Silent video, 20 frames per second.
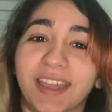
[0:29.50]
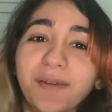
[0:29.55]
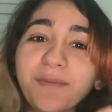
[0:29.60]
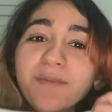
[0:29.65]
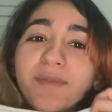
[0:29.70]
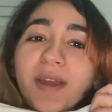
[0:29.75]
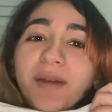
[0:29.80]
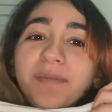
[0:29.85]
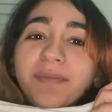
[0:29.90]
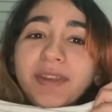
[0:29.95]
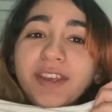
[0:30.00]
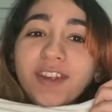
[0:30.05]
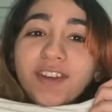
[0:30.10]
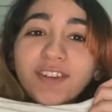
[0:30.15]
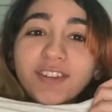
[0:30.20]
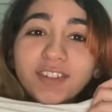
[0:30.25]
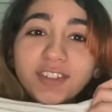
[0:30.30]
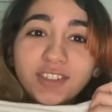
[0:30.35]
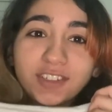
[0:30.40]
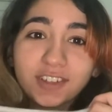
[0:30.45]
I'm repping
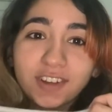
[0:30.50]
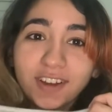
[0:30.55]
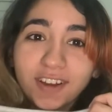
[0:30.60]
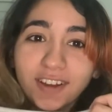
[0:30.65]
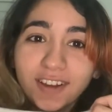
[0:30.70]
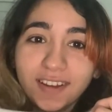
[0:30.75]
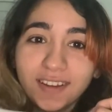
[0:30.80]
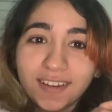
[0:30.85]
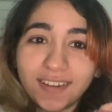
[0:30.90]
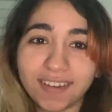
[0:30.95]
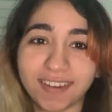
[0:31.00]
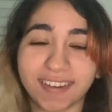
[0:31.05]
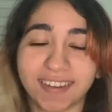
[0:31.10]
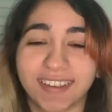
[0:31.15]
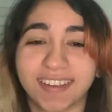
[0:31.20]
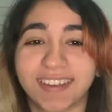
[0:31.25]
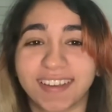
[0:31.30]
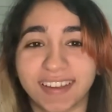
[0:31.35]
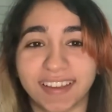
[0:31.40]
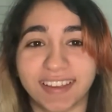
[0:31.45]
her shirt
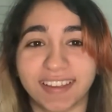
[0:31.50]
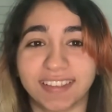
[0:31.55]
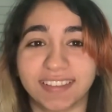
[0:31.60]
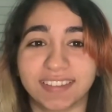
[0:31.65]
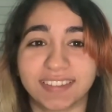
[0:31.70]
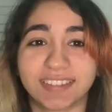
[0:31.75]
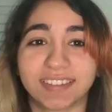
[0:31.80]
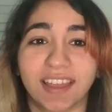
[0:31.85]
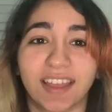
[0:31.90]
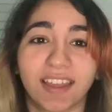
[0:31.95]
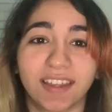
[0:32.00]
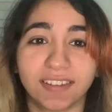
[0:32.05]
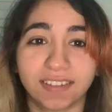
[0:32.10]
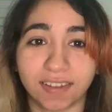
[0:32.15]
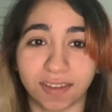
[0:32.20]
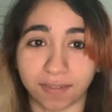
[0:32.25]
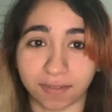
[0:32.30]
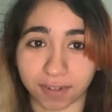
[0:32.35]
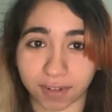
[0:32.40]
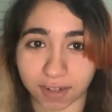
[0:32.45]
because I
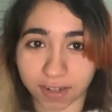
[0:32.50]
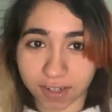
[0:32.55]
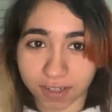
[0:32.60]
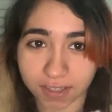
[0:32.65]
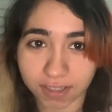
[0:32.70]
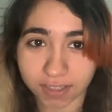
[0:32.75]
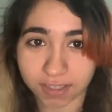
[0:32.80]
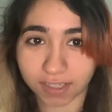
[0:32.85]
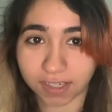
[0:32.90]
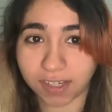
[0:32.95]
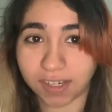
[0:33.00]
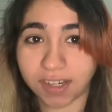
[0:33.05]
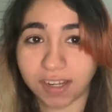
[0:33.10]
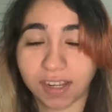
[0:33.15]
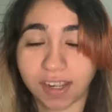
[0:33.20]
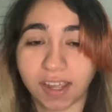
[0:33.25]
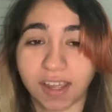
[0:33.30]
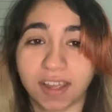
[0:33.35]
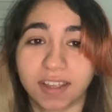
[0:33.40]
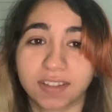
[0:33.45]
love her
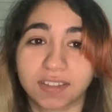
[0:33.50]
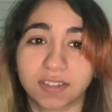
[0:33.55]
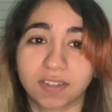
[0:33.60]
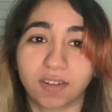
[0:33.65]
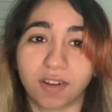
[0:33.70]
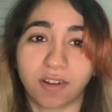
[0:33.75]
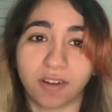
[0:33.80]
as an